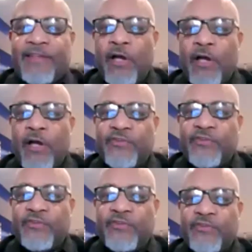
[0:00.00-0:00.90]
and
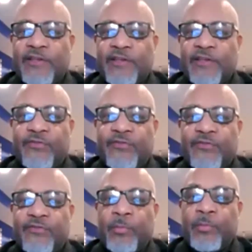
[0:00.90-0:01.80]
at Chicago
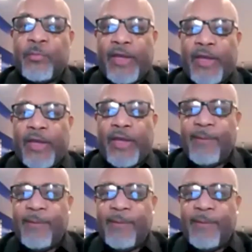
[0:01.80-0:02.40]
City College's